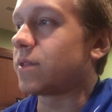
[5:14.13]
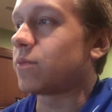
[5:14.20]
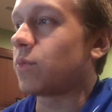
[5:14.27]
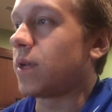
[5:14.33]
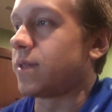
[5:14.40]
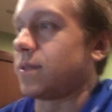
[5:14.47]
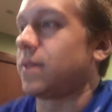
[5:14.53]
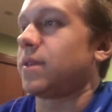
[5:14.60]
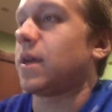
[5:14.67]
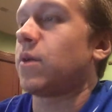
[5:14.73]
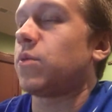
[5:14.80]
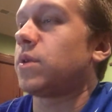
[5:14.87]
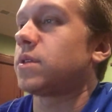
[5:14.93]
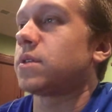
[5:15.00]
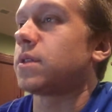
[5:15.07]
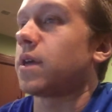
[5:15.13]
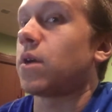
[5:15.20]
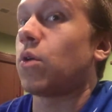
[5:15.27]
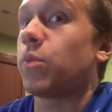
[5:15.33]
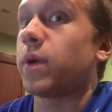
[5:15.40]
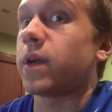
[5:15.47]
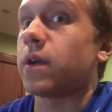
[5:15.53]
wasn't like,
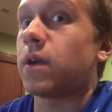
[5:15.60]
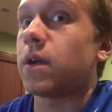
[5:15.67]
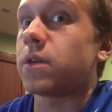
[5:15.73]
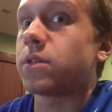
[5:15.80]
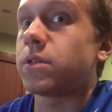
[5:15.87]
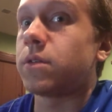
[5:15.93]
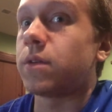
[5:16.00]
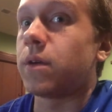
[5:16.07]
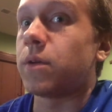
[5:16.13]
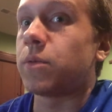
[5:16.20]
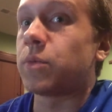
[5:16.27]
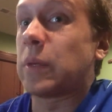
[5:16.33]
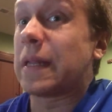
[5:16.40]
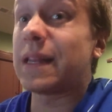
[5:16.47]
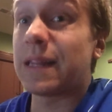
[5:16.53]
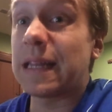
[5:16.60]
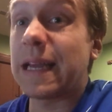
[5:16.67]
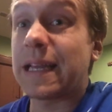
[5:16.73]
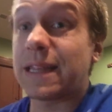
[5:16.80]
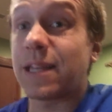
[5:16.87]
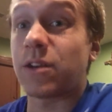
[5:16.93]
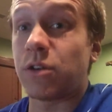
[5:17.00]
oh my gosh,
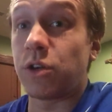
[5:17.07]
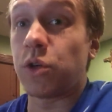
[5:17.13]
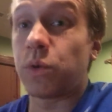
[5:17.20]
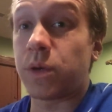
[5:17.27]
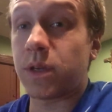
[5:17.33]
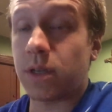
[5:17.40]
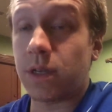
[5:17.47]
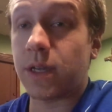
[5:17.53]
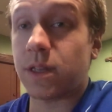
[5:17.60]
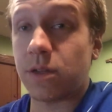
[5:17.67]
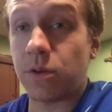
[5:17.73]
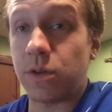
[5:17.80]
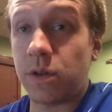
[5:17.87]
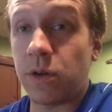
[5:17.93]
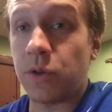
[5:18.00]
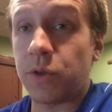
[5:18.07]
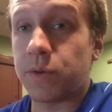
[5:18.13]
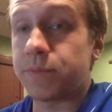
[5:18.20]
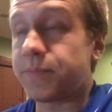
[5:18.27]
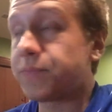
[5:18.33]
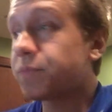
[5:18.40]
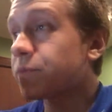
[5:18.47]
like they're doing, they're
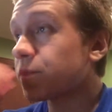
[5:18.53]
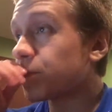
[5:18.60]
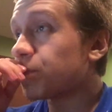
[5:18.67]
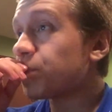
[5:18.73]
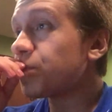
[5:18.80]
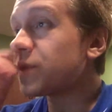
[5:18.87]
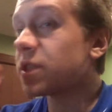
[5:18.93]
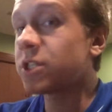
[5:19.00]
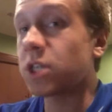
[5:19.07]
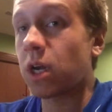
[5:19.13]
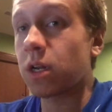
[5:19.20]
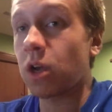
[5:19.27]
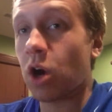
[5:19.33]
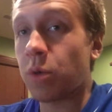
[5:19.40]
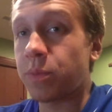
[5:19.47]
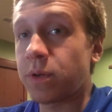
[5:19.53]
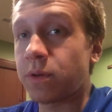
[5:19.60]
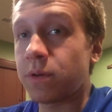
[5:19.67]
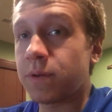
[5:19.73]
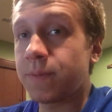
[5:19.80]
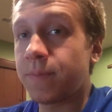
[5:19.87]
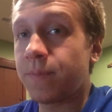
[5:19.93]
John
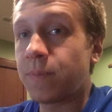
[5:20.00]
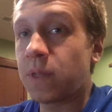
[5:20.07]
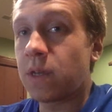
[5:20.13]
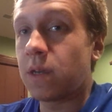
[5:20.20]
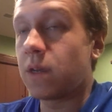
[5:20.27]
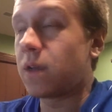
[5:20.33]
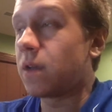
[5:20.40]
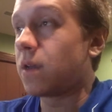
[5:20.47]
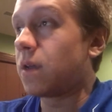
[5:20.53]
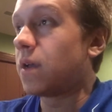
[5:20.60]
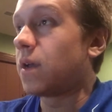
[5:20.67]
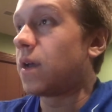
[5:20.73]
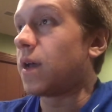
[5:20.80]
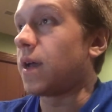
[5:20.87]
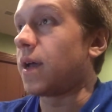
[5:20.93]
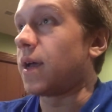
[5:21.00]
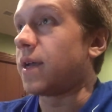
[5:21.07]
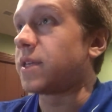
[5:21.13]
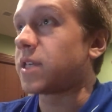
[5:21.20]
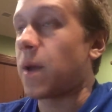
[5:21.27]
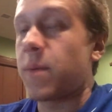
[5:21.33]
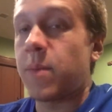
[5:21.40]
Carpenter.
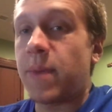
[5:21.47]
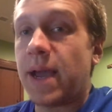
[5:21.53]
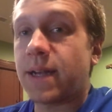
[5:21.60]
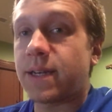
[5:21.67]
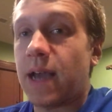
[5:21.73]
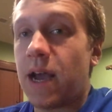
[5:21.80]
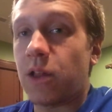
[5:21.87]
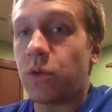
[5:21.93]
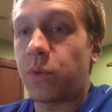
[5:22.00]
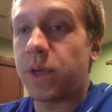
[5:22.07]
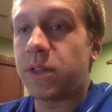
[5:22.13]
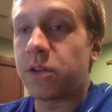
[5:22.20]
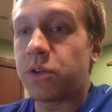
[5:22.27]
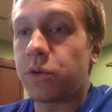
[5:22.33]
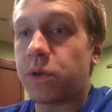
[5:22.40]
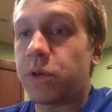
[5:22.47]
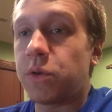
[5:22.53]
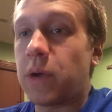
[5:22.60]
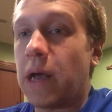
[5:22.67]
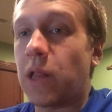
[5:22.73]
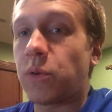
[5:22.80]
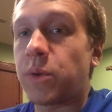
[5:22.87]
He's coming back to Halloween. They're doing a new
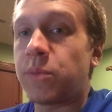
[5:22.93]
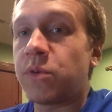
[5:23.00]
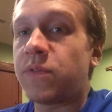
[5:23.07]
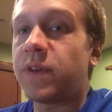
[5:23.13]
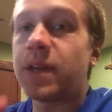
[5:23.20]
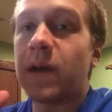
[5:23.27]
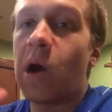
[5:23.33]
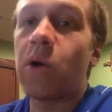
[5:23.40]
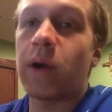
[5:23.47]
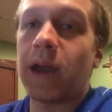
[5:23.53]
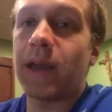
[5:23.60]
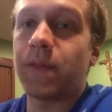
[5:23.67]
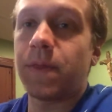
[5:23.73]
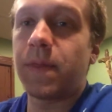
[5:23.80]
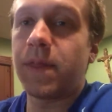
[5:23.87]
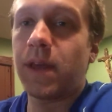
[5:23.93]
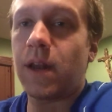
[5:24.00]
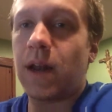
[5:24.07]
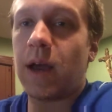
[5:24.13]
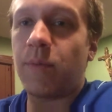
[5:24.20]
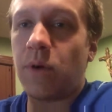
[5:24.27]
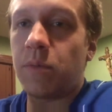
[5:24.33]
Halloween movie. Okay, then
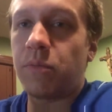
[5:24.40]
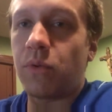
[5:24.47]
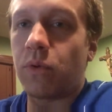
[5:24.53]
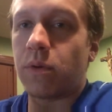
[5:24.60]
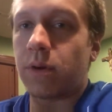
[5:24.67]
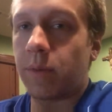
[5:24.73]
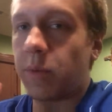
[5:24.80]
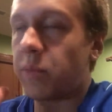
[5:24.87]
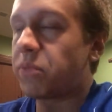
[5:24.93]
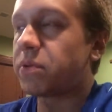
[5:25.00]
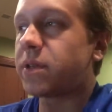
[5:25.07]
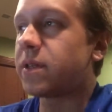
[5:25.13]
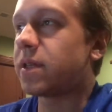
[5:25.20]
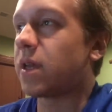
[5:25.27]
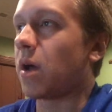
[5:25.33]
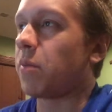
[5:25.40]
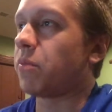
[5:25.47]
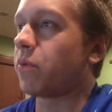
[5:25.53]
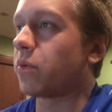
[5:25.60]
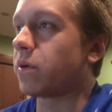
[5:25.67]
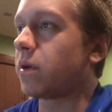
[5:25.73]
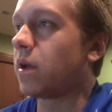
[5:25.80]
I'm on board. I'm completely on
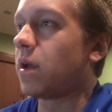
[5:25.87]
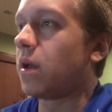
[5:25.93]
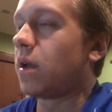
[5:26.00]
board.